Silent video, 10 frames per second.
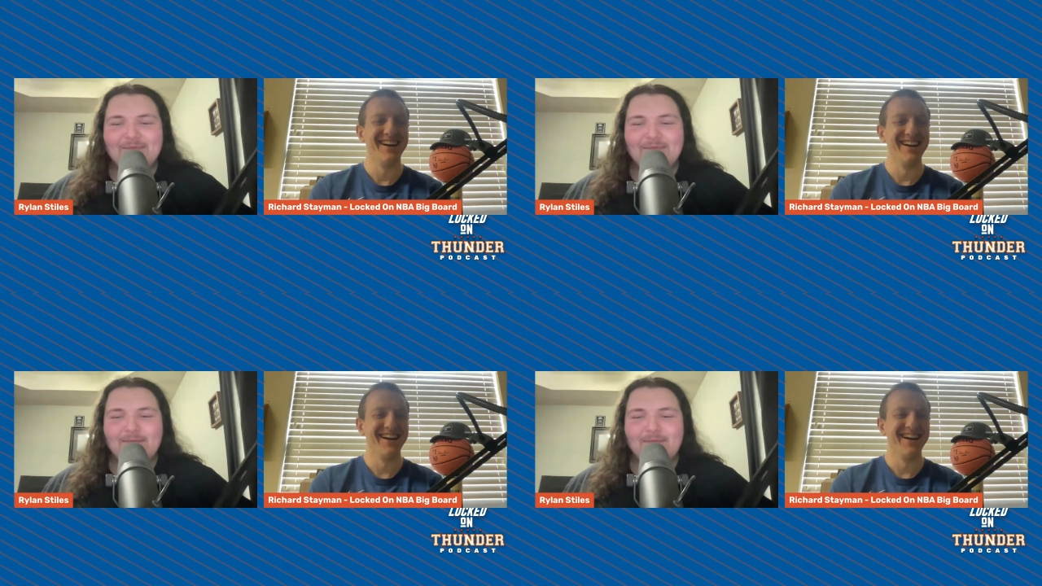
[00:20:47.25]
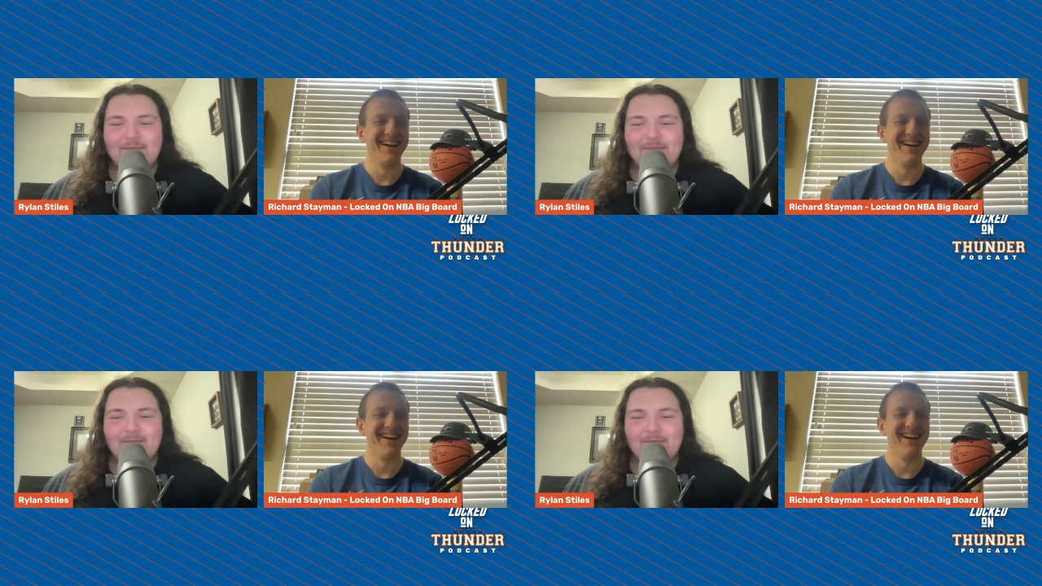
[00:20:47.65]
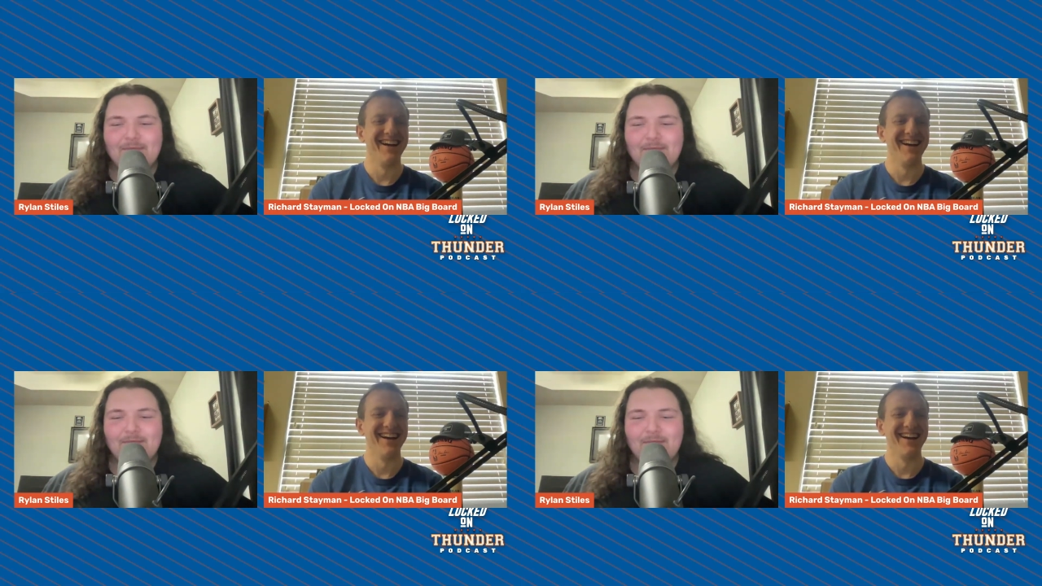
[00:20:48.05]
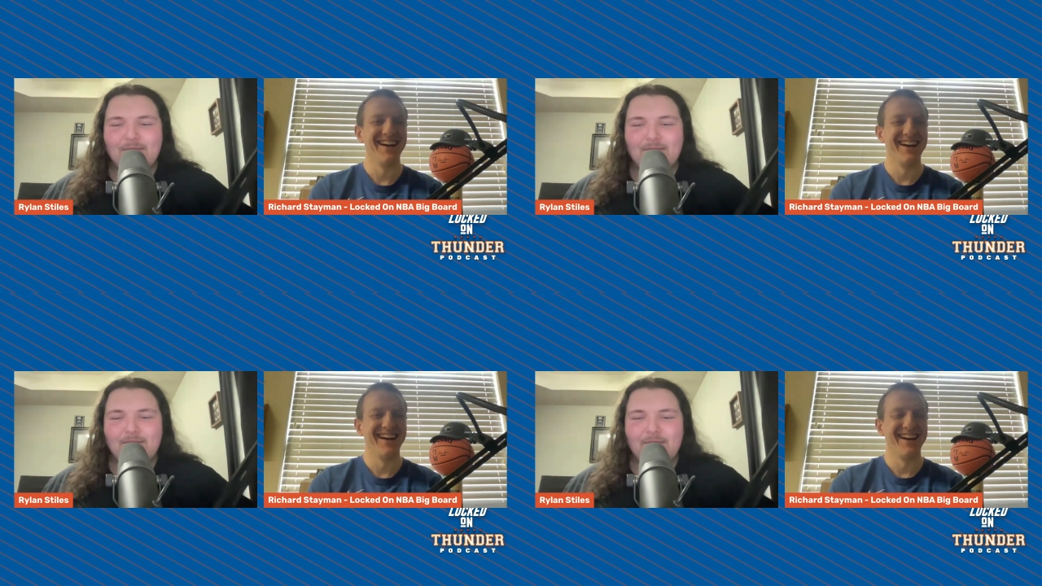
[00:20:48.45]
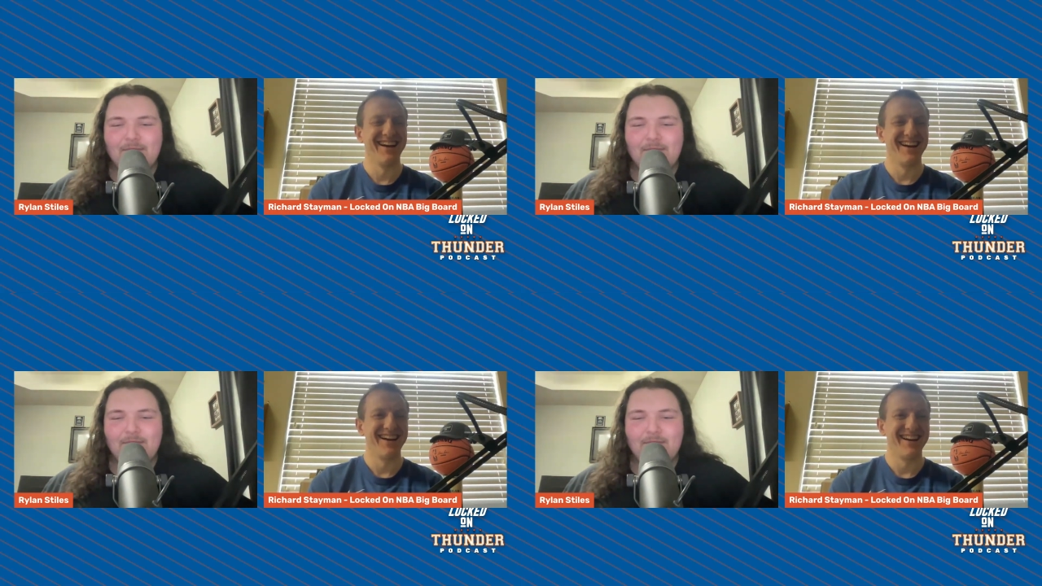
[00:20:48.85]

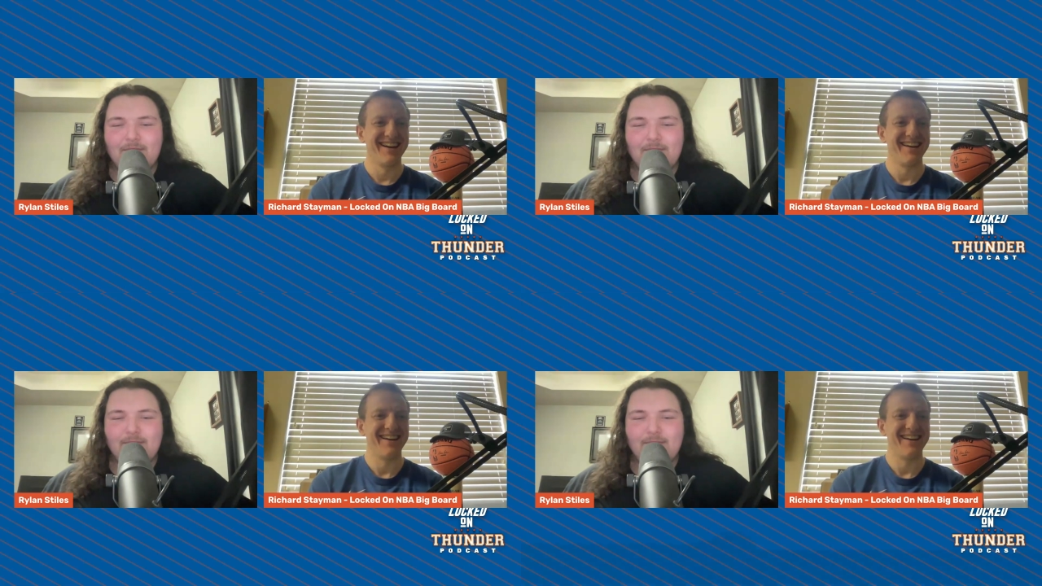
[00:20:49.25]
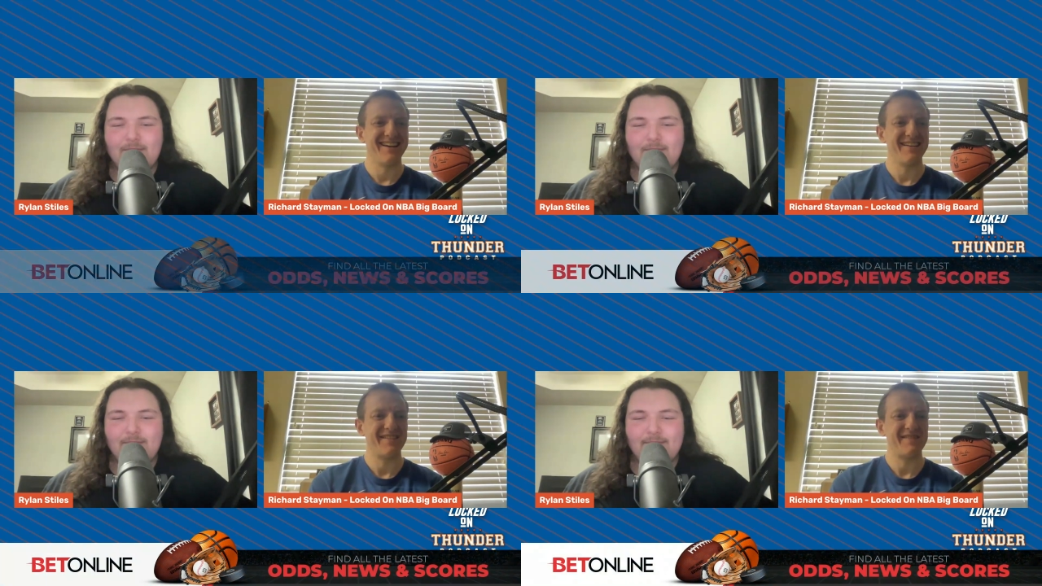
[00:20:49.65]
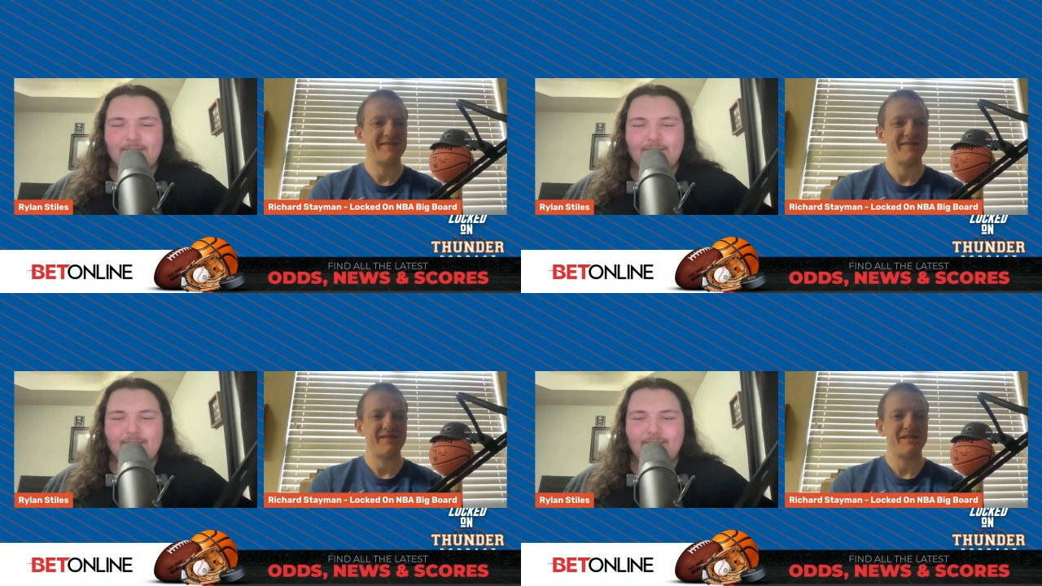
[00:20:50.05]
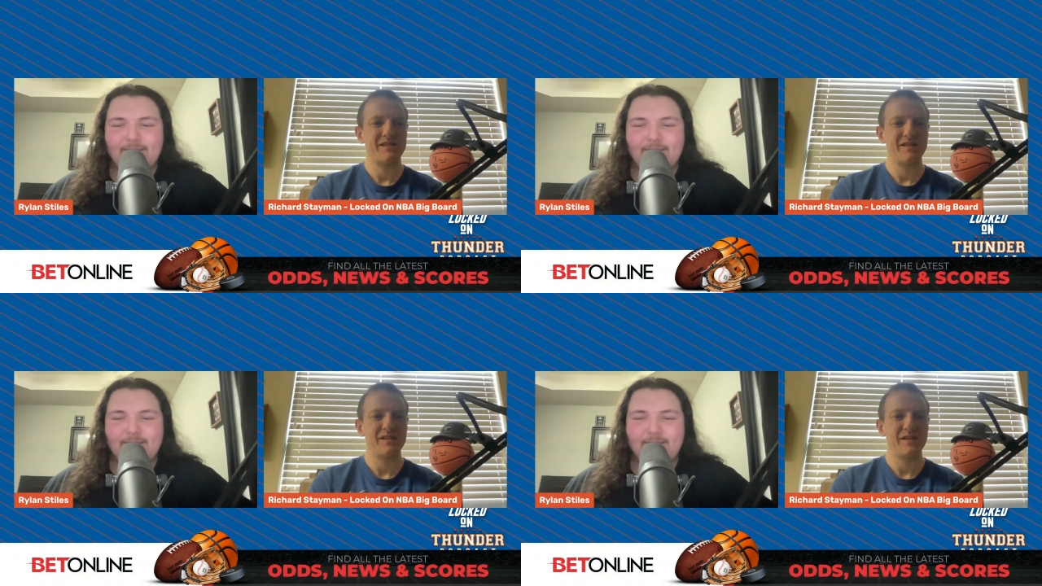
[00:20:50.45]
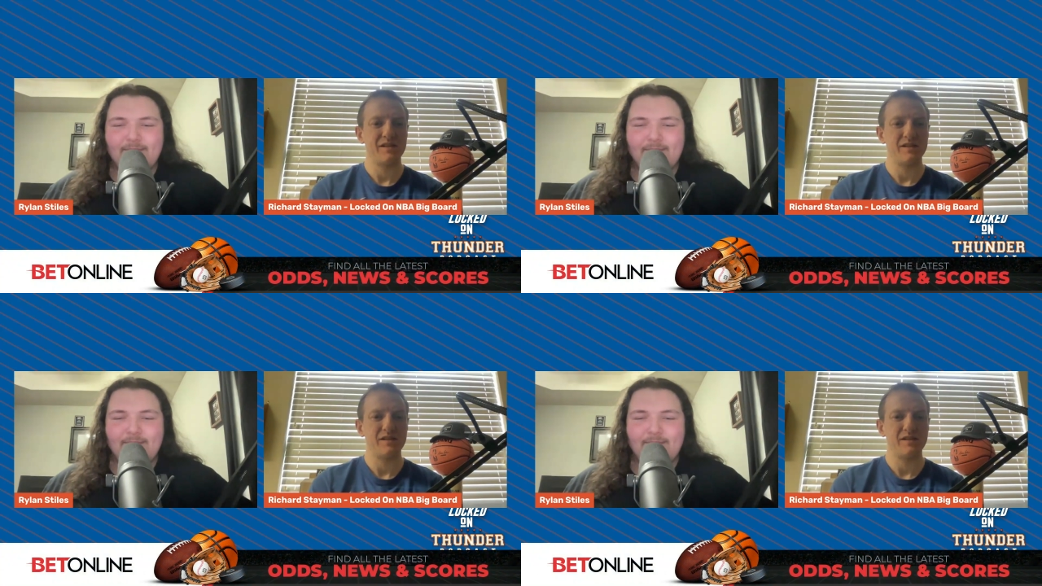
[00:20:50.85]

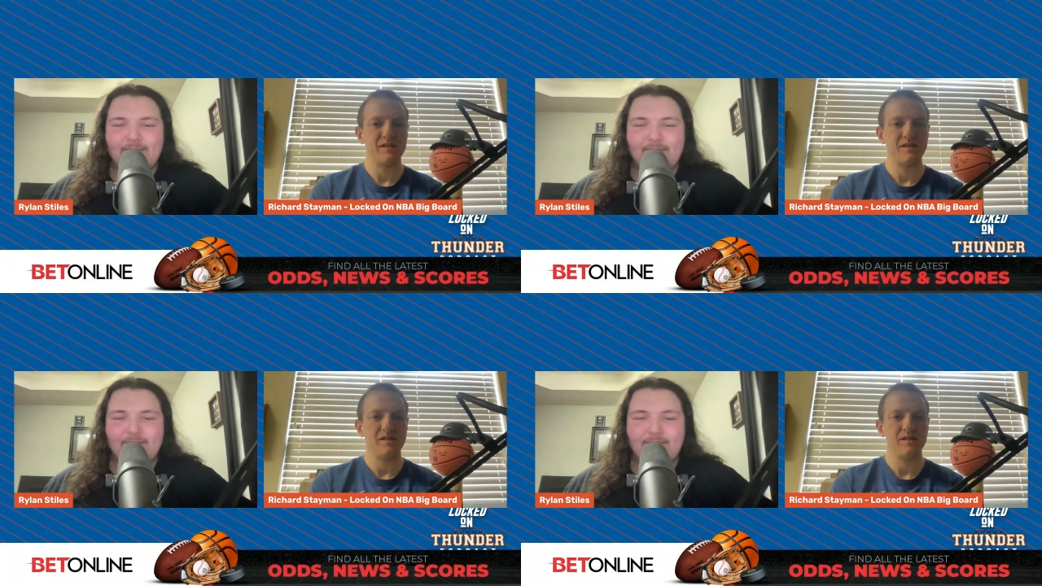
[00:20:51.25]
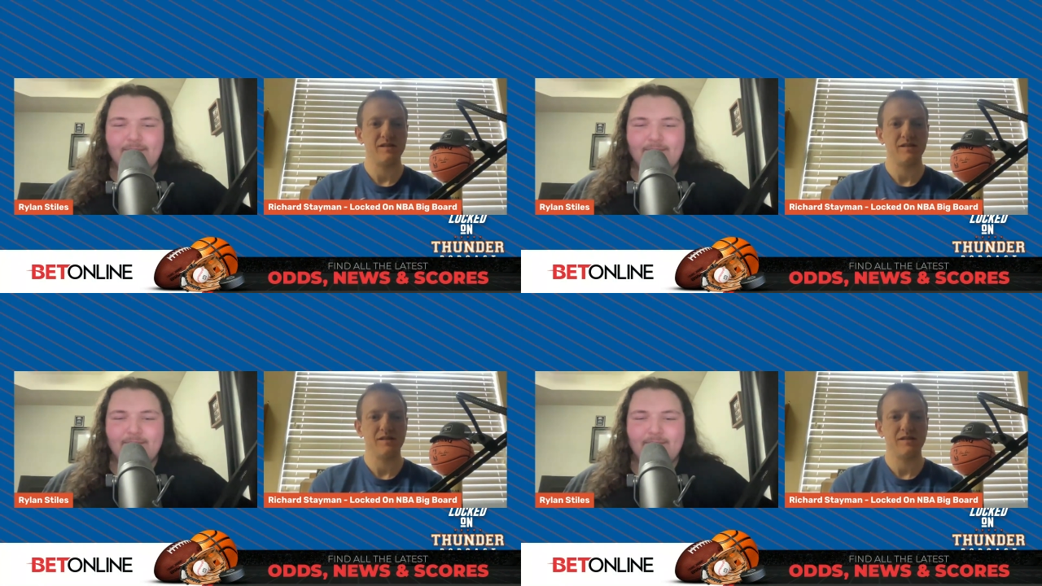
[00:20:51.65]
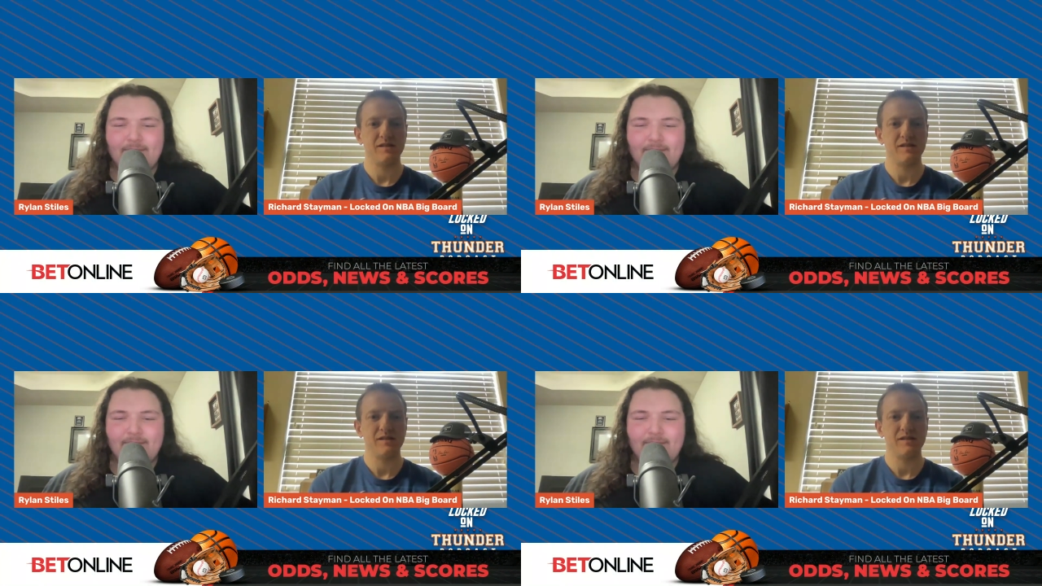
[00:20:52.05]
Nobody speaks.